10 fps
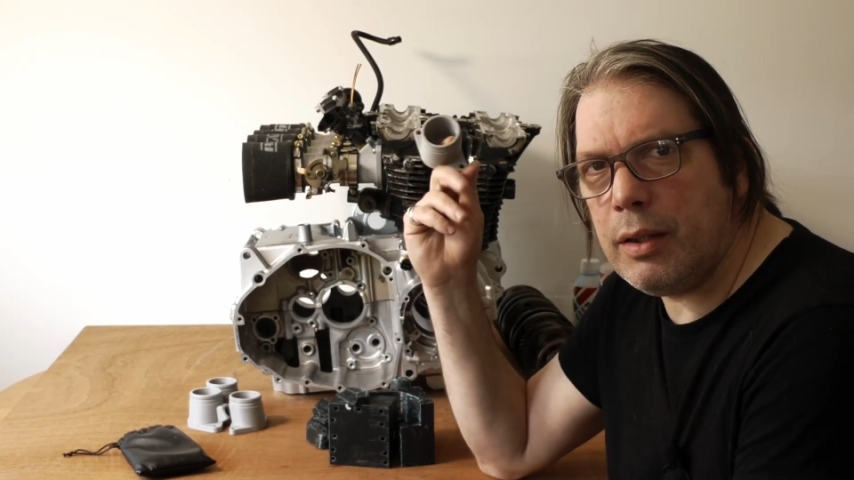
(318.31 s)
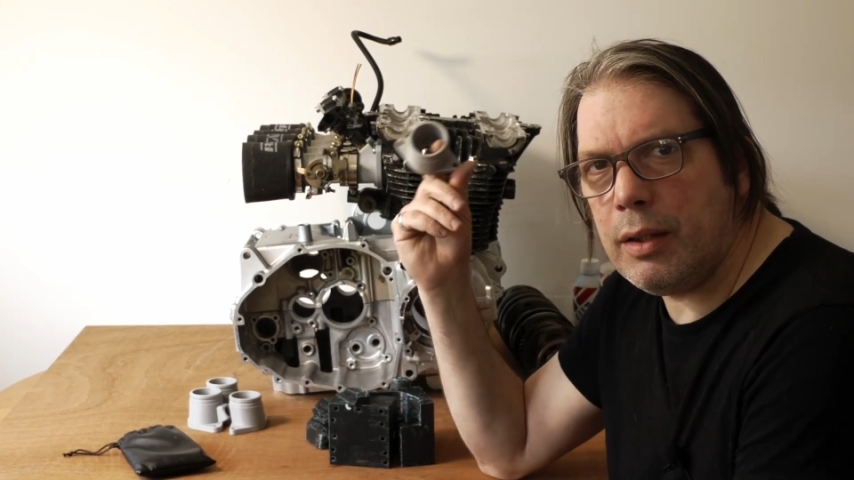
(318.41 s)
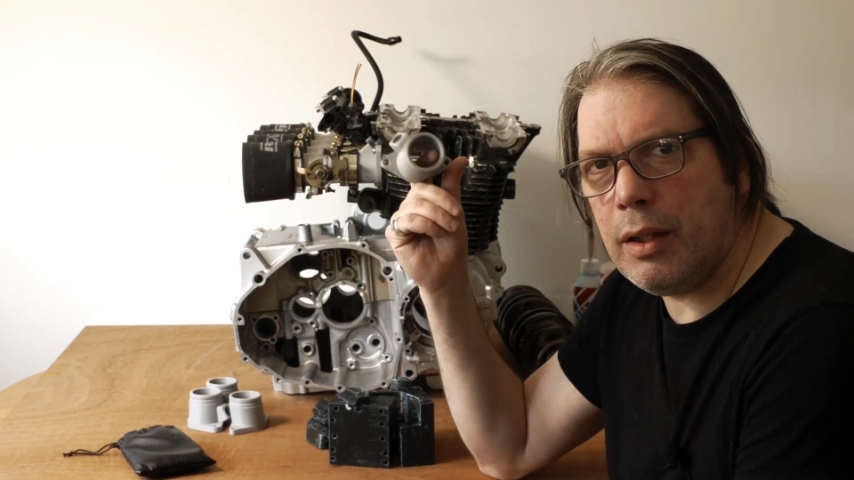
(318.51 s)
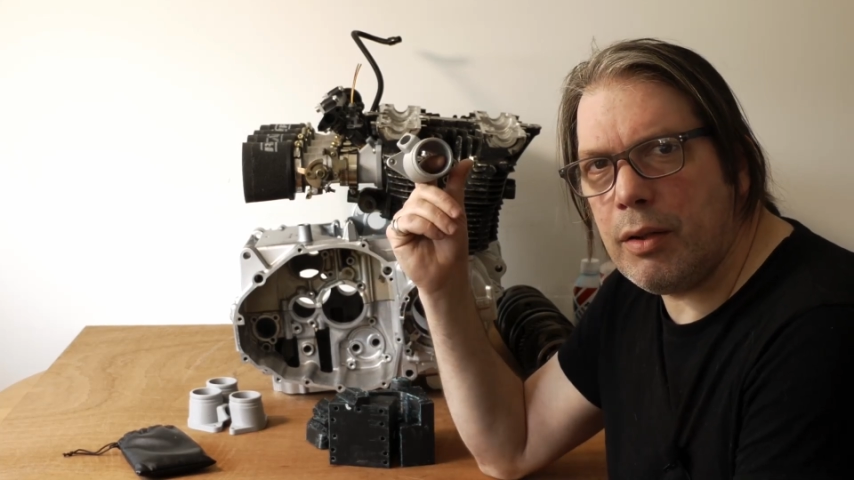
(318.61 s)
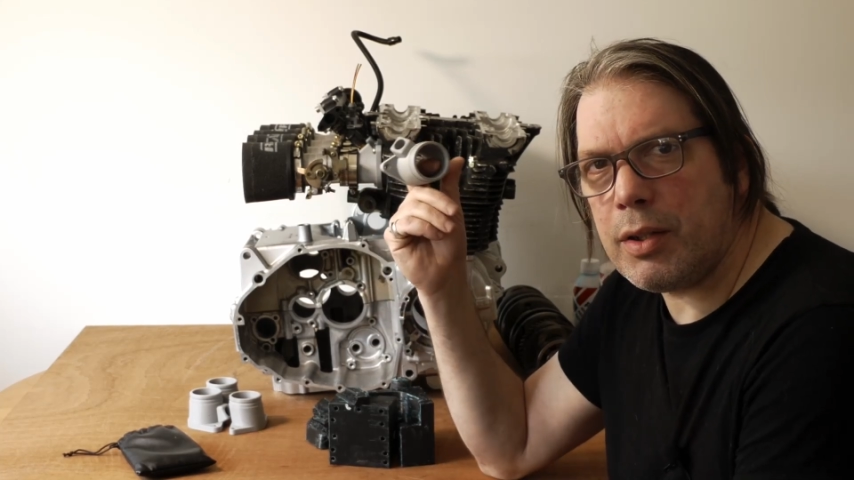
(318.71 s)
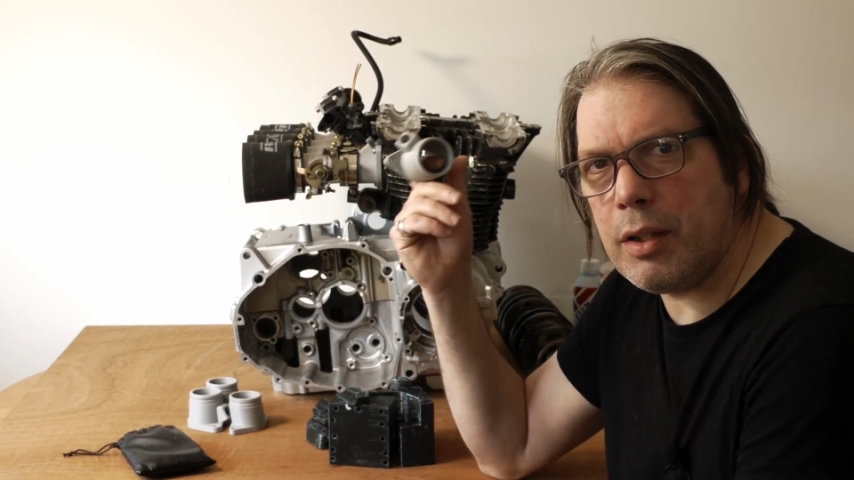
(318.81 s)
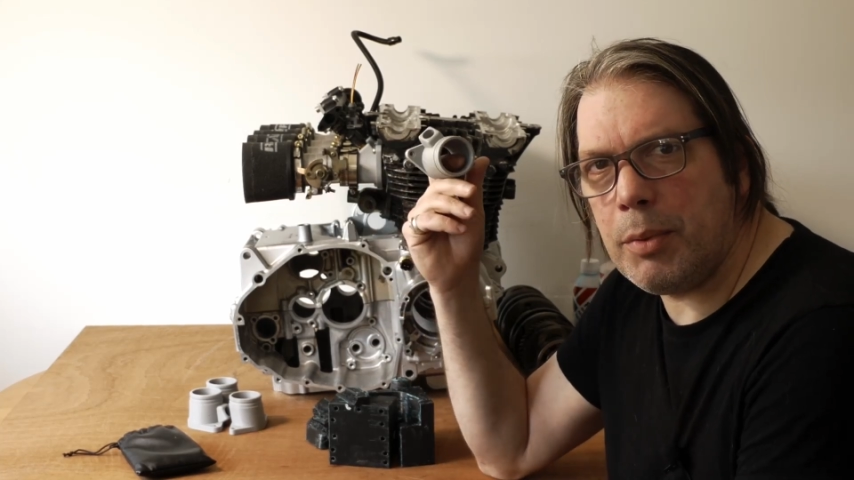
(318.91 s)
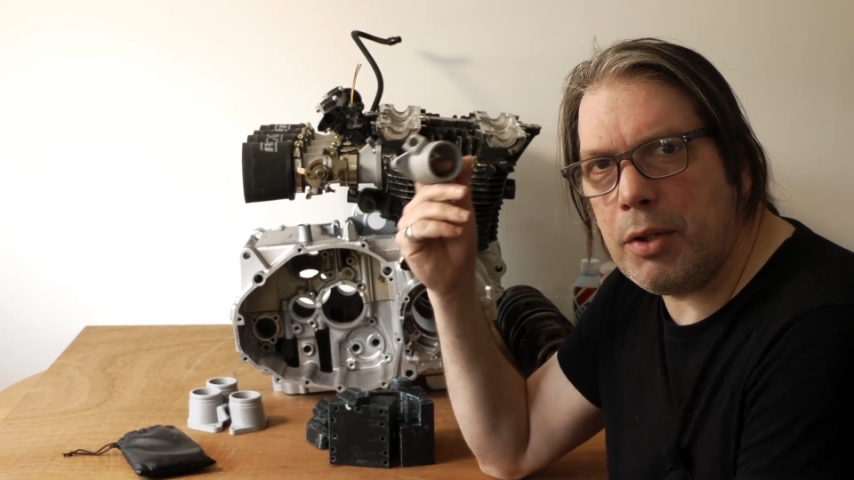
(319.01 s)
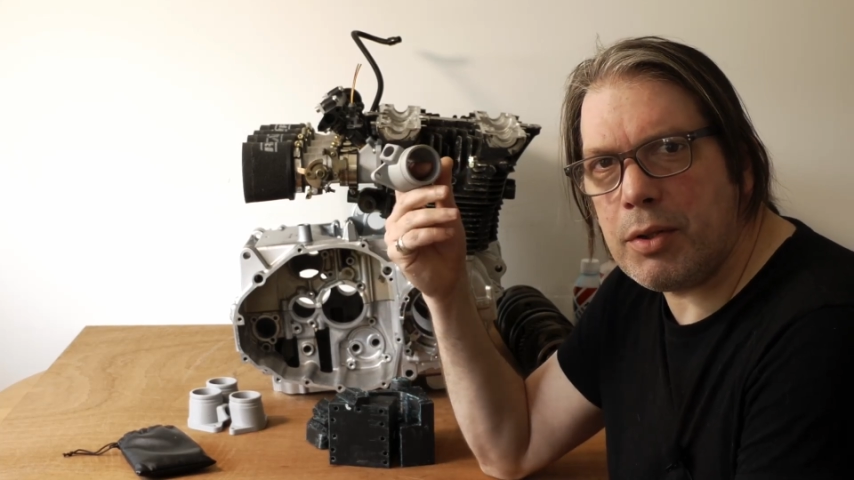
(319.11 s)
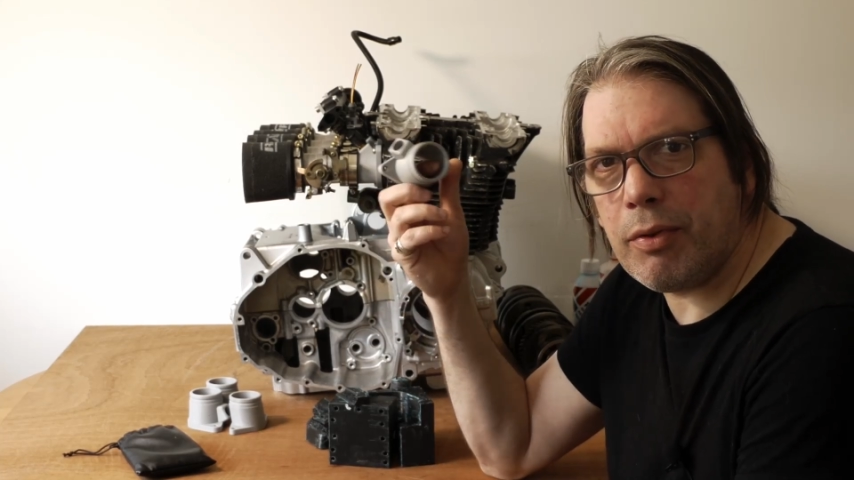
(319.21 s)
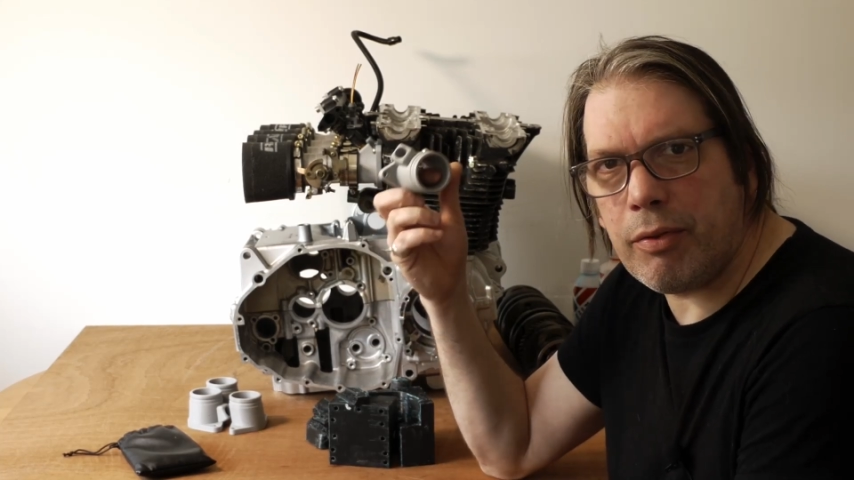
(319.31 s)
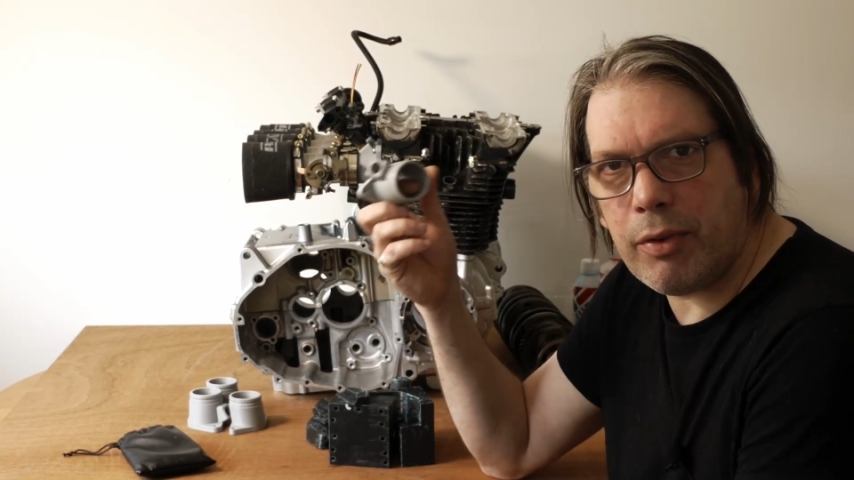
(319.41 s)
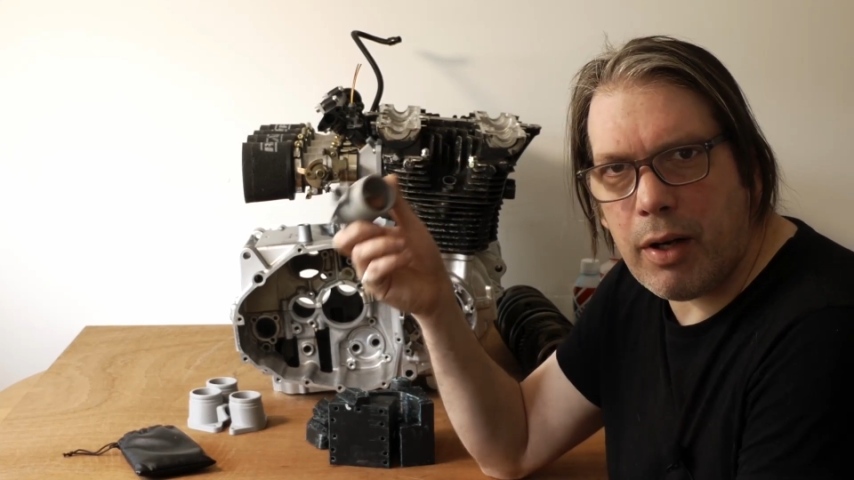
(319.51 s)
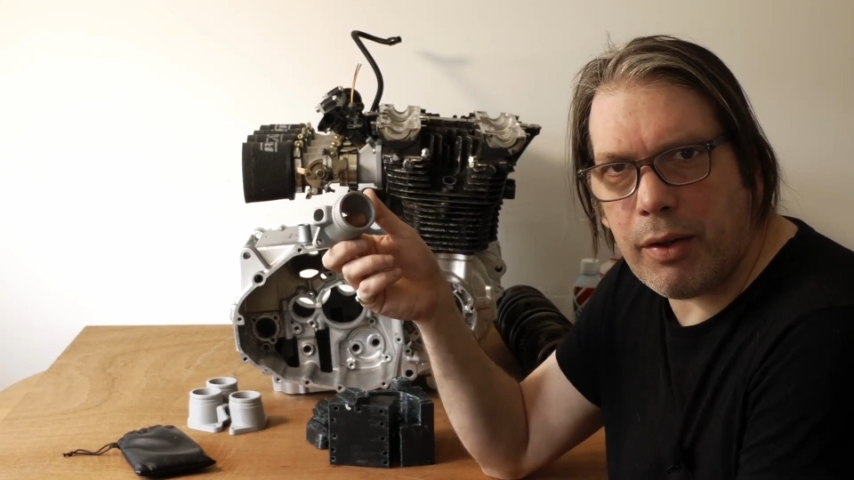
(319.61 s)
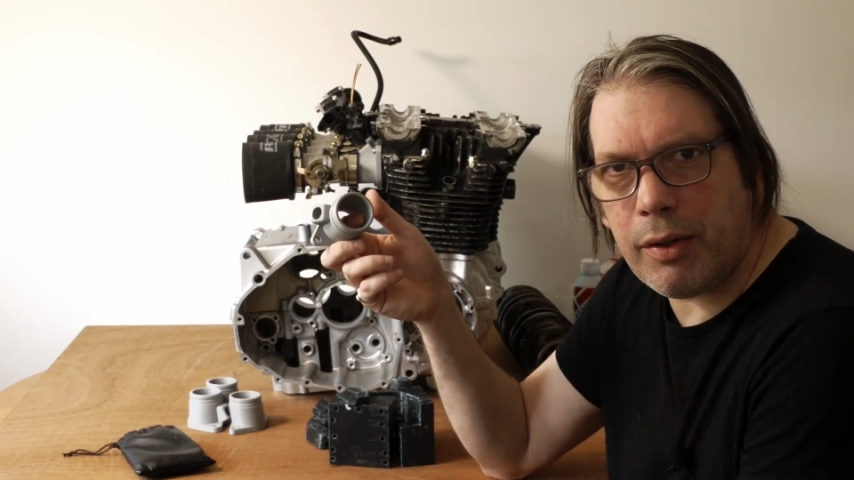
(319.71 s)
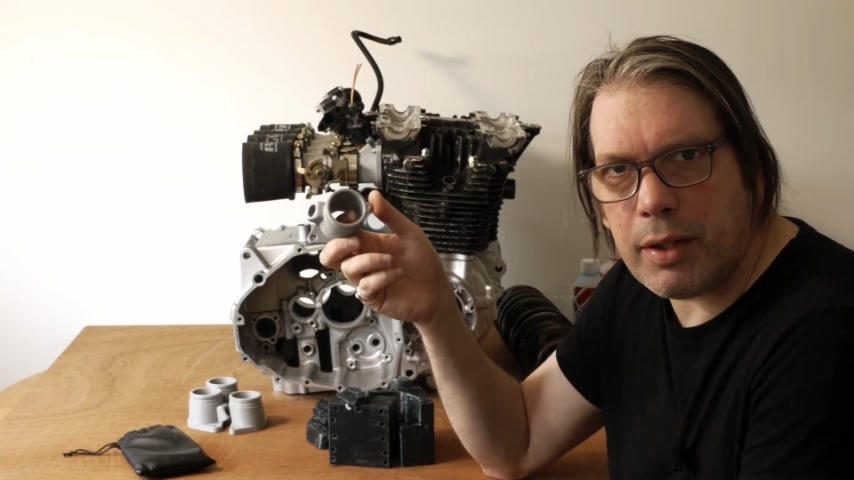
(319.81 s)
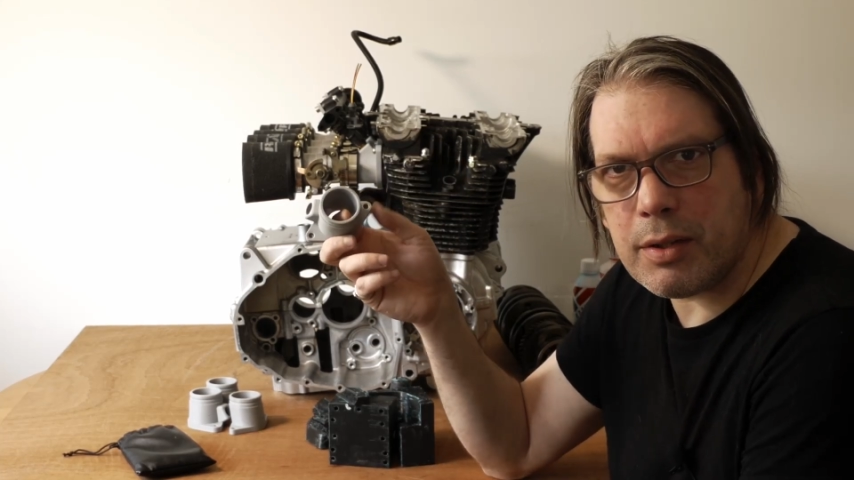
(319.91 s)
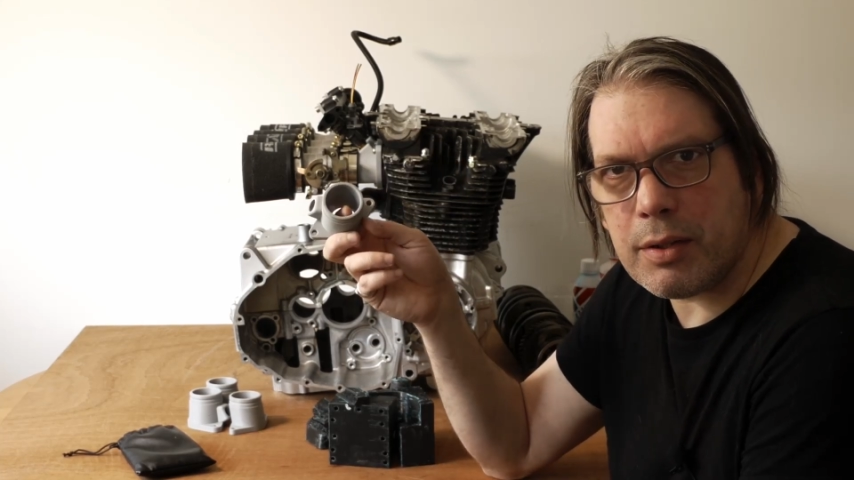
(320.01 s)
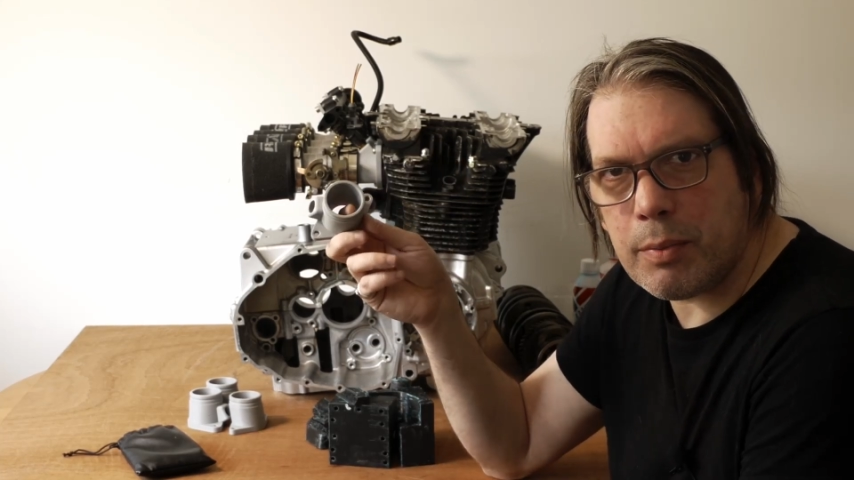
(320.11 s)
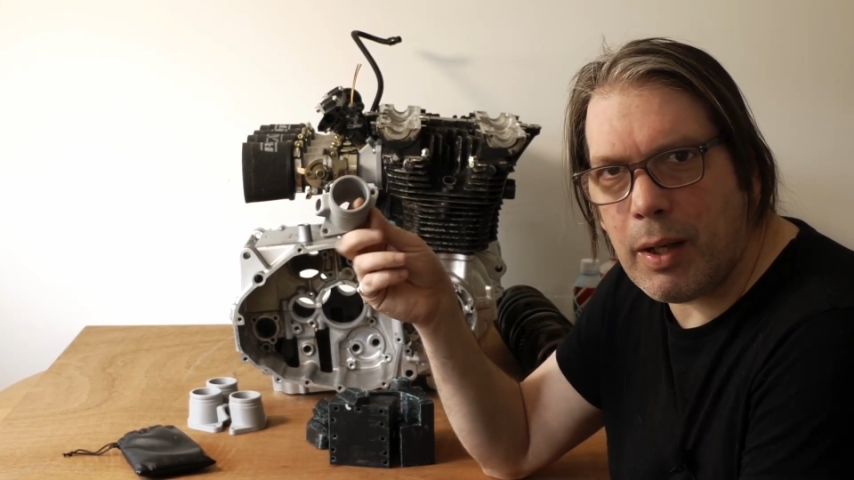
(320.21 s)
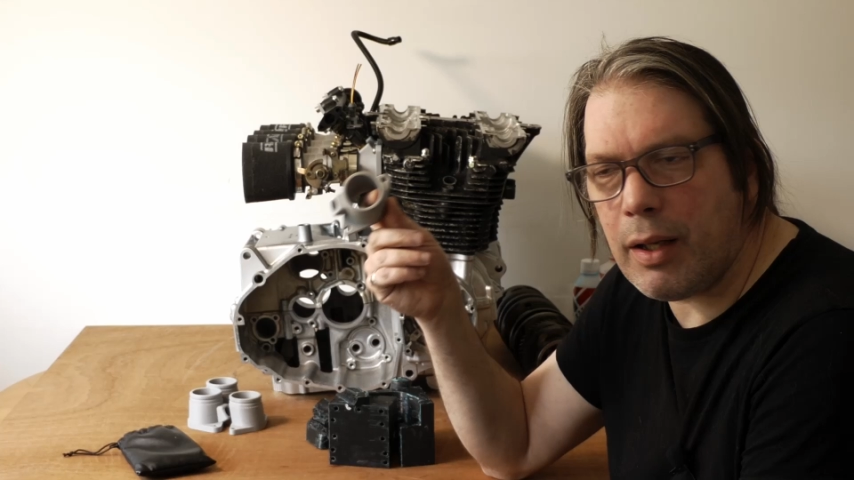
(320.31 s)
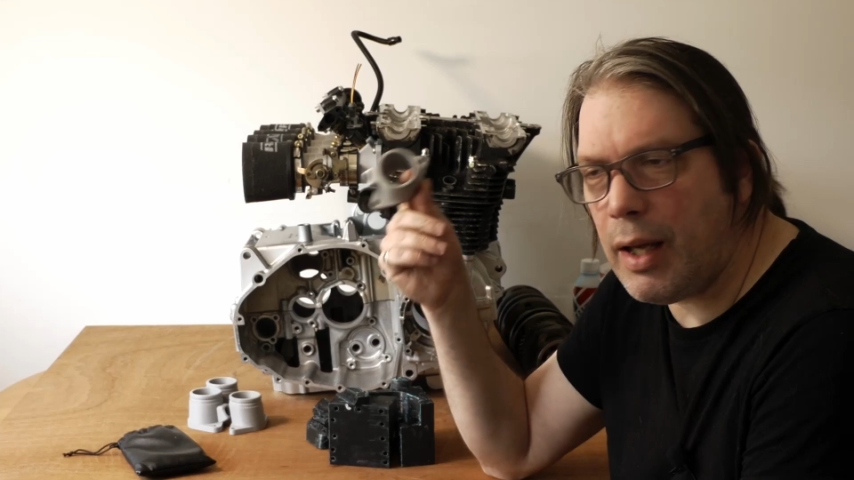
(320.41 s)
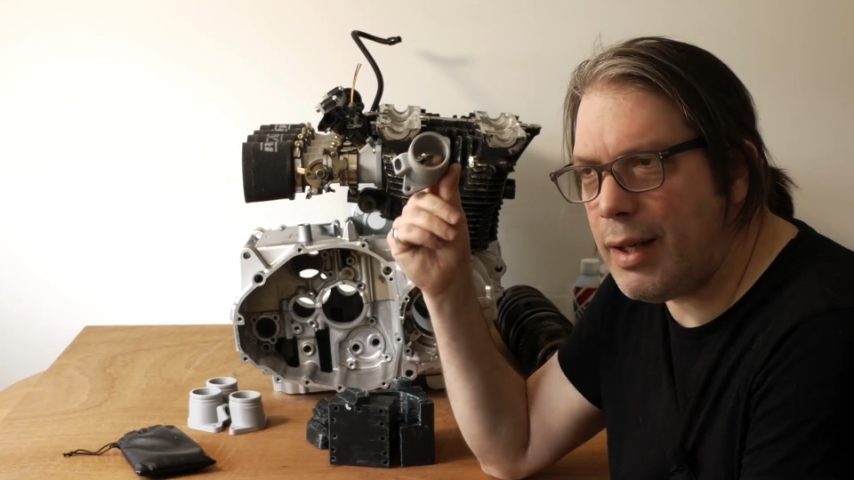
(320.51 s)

it's going to be useful for other things as well.